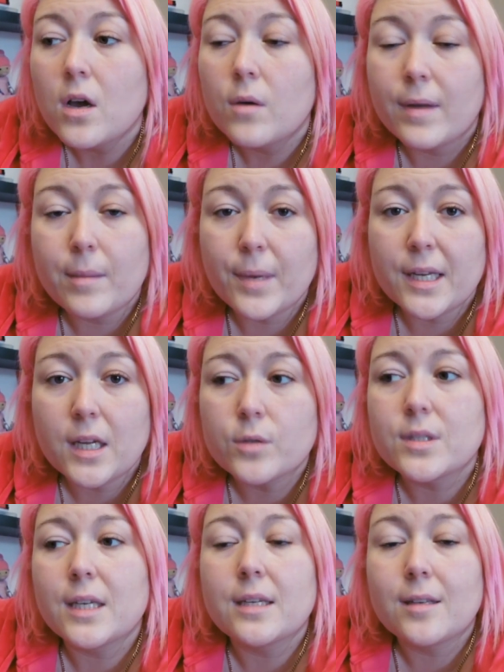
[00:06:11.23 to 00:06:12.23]
where the money
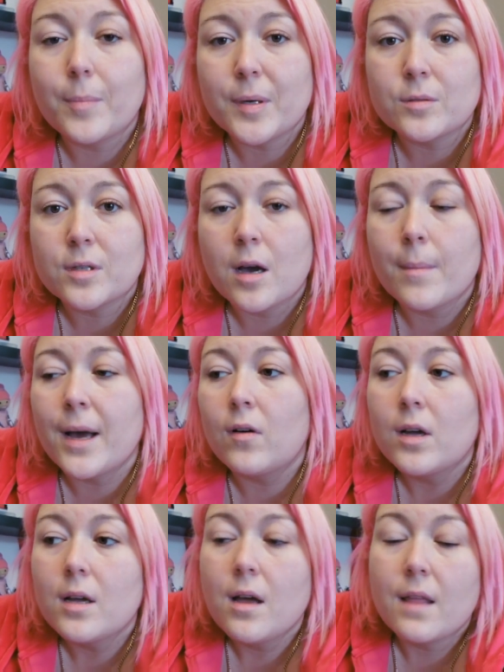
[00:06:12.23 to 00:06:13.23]
goes in the bills come out
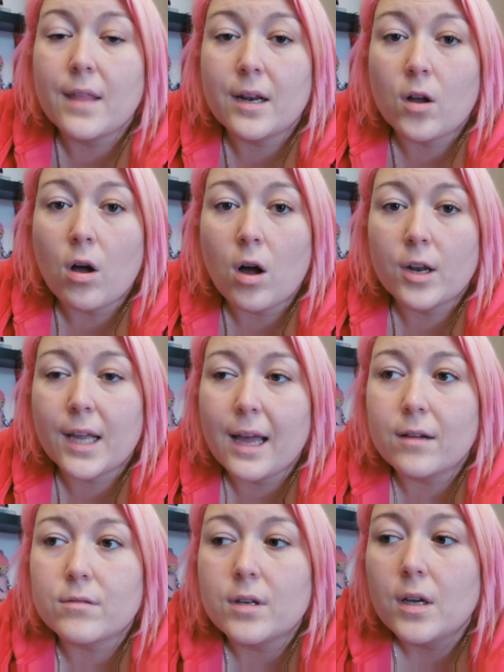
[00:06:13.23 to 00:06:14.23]
and then a card
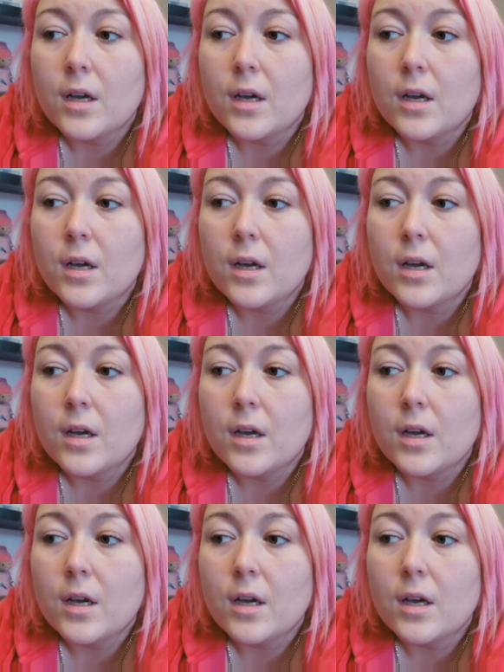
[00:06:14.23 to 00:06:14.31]
account